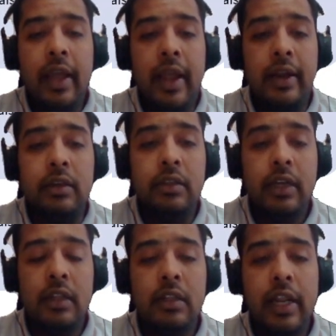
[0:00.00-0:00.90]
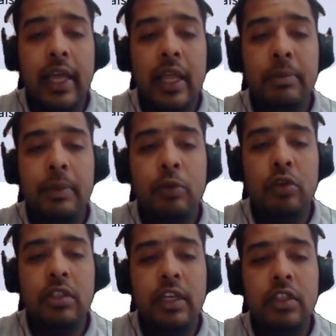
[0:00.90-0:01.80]
And under IRB
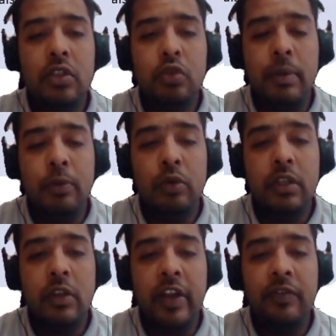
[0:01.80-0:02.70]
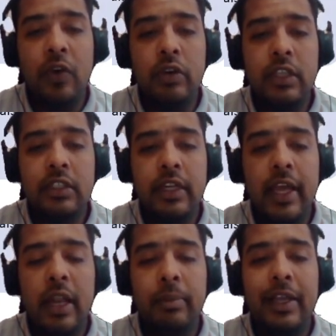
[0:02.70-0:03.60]
approach, there is two approach defined: foundation
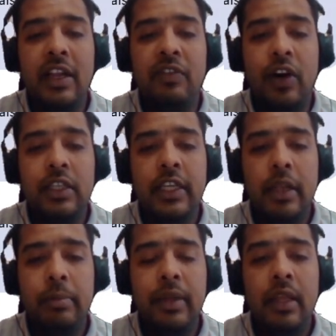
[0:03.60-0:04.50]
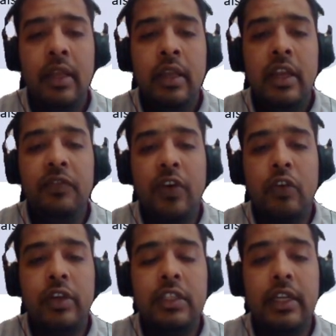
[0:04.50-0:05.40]
IRB and advanced IRB. In
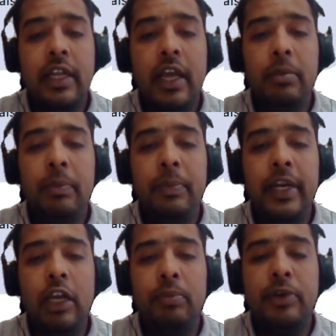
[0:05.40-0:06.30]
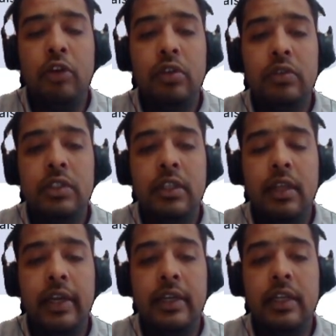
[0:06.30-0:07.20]
foundation IRB, PD account using
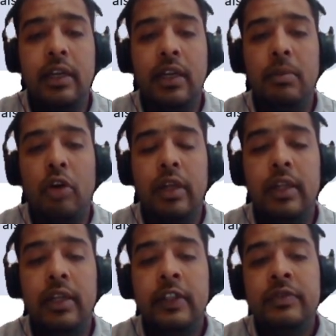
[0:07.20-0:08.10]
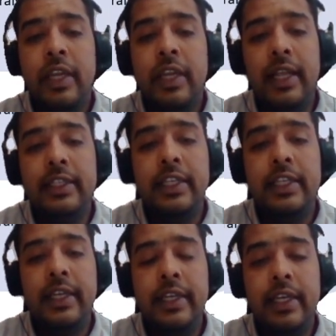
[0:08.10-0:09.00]
the internal model, and LGD,
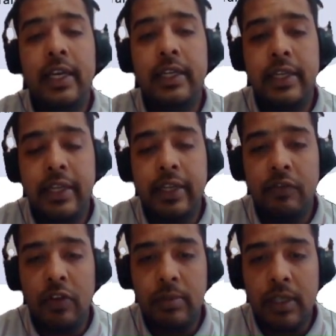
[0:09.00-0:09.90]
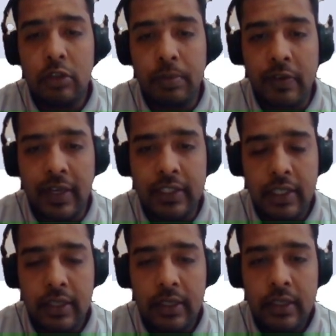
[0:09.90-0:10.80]
EAD are taken from the
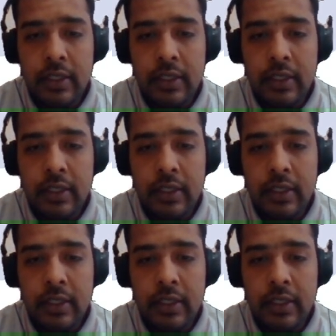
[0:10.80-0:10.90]
supervisory